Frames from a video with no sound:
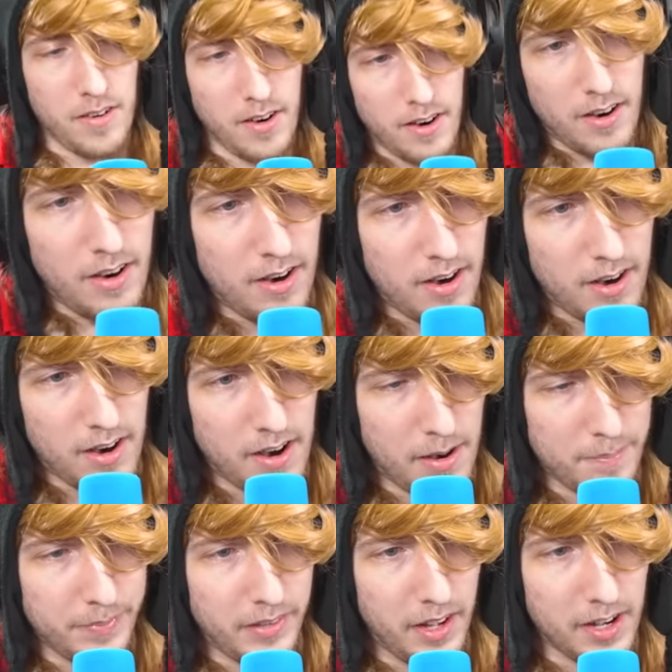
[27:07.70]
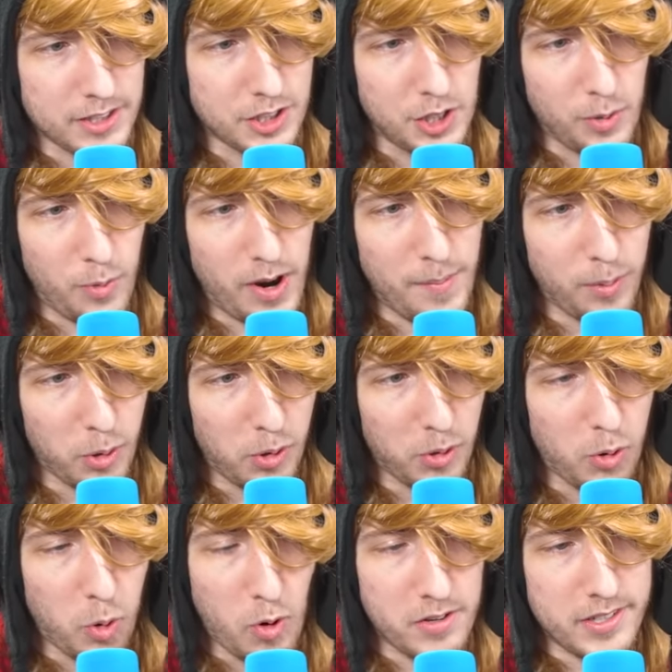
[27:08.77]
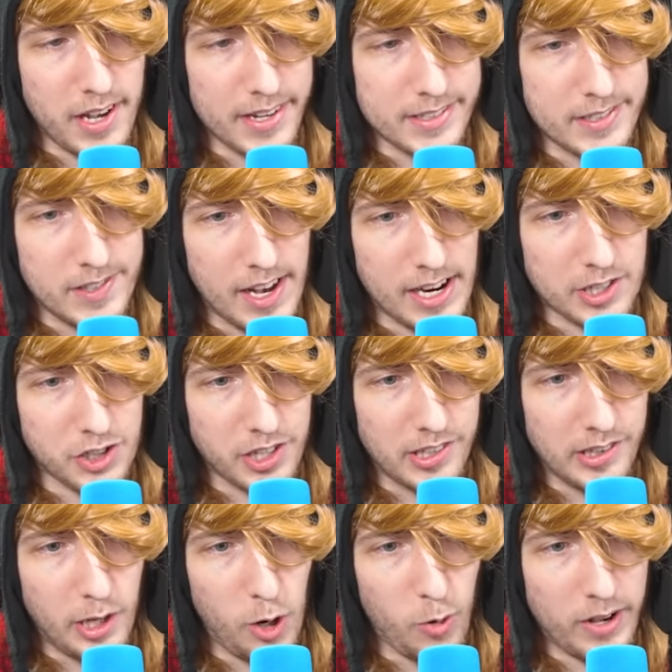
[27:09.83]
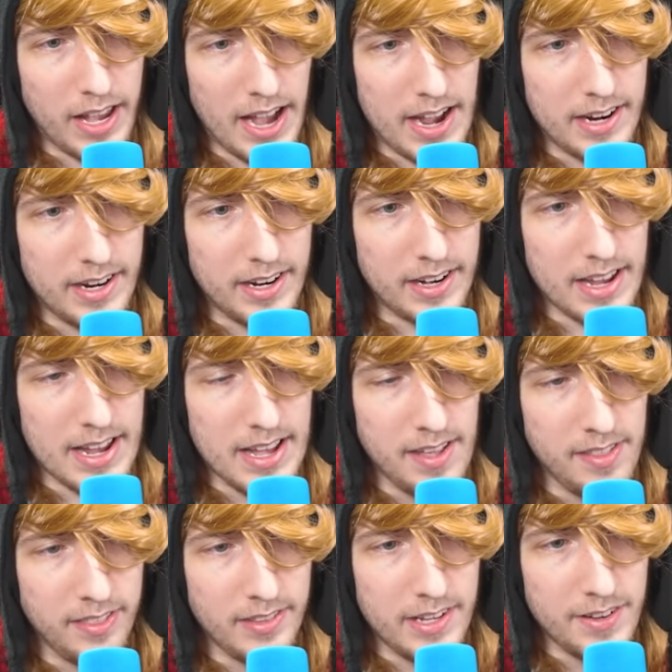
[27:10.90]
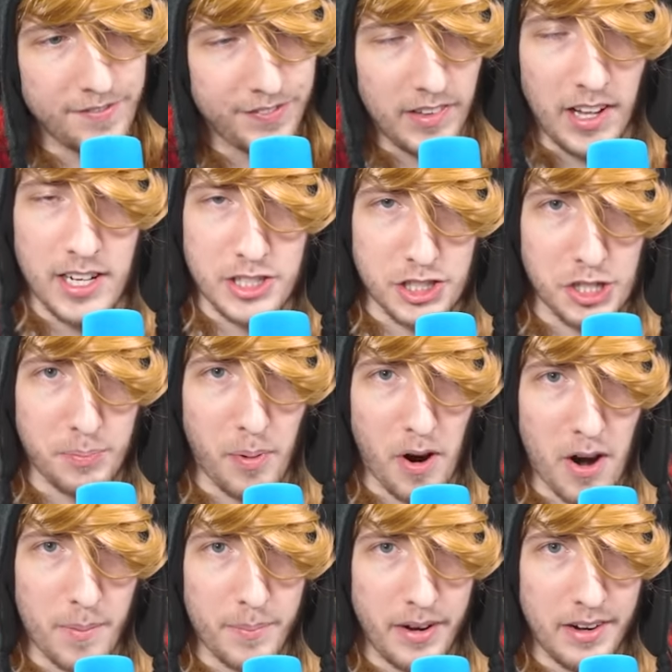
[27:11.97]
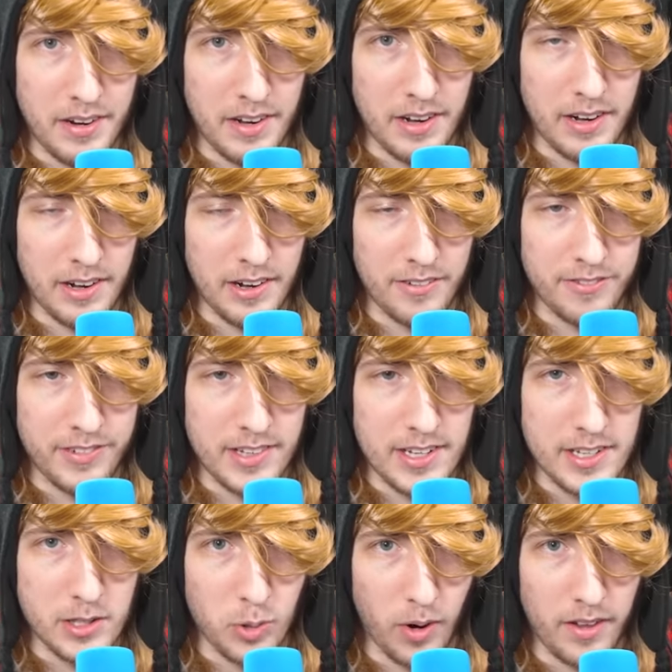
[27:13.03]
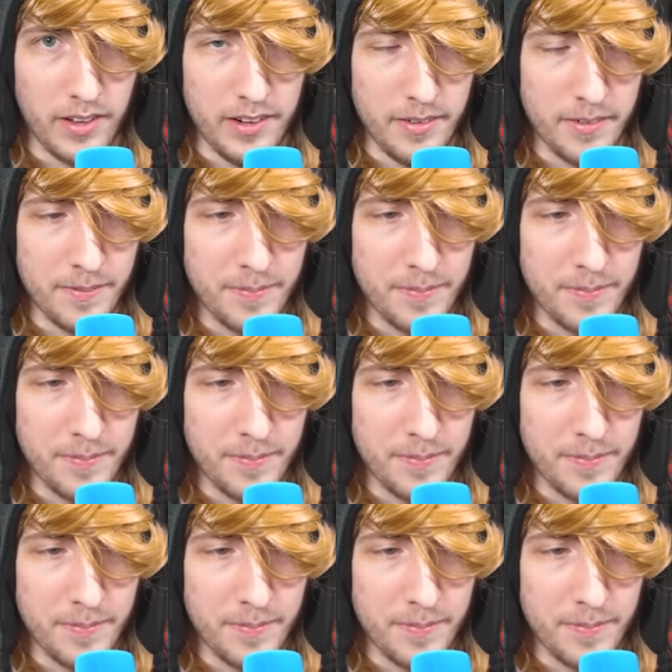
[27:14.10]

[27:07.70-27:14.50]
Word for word: um, the cerebral cortex is actually located in the flush department of the toilet.